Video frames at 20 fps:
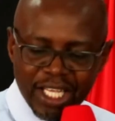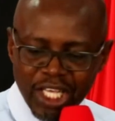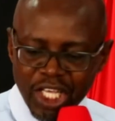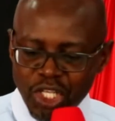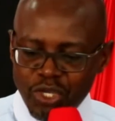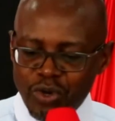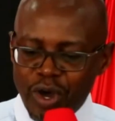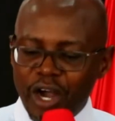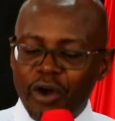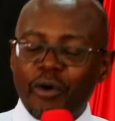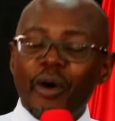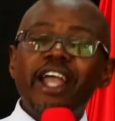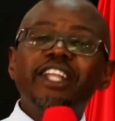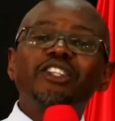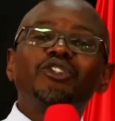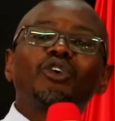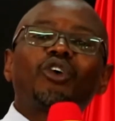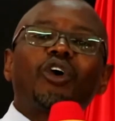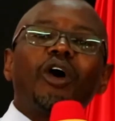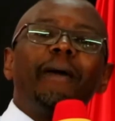You are going
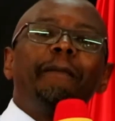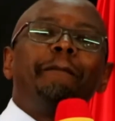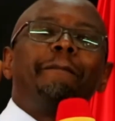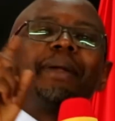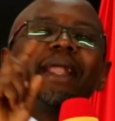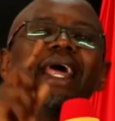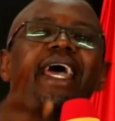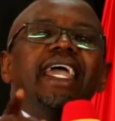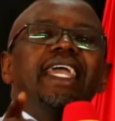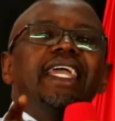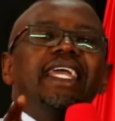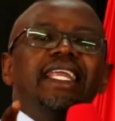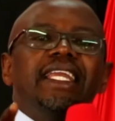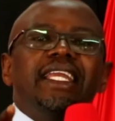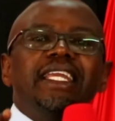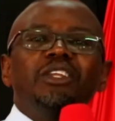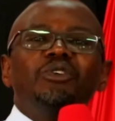to complain.